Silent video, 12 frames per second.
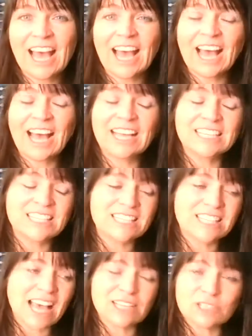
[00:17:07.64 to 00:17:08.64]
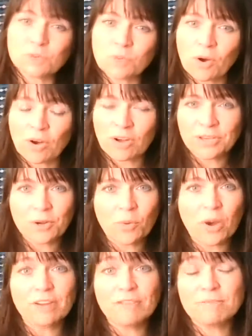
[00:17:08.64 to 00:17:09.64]
And that's what, you know,
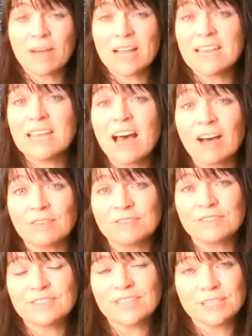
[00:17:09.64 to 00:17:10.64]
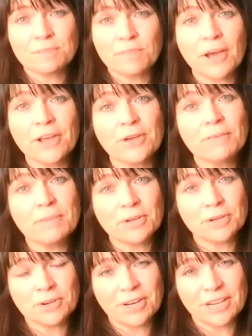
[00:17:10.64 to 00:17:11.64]
one of my loves is
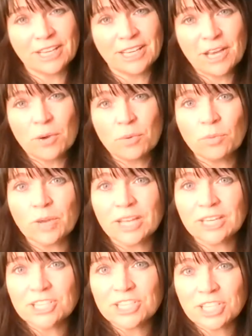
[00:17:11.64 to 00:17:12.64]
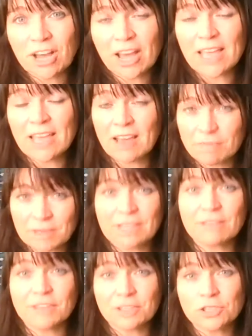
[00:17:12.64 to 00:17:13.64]
biomimicry, which I have been
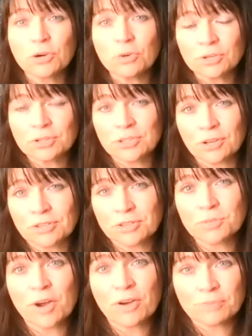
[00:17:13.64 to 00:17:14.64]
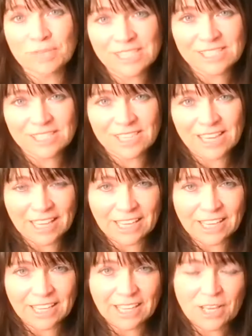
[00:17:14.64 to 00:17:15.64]
giving talks on as well
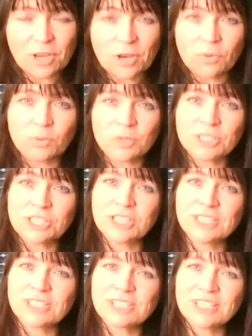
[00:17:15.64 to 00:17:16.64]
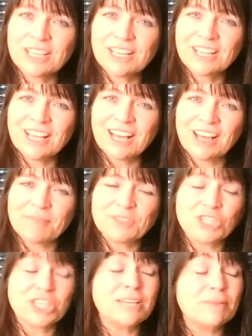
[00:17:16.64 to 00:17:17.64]
recently, which is
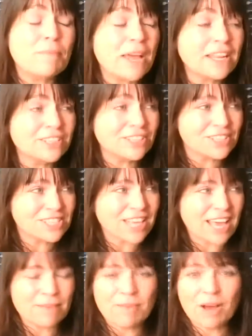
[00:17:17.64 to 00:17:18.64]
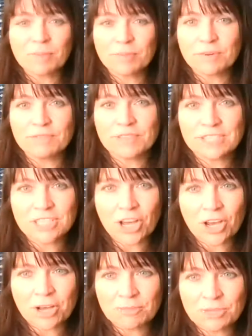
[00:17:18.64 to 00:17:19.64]
Janine Benyus came up with this
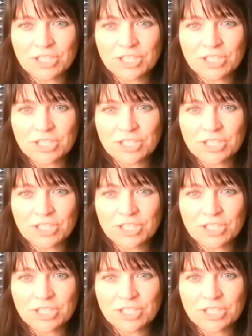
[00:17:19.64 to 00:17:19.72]
term.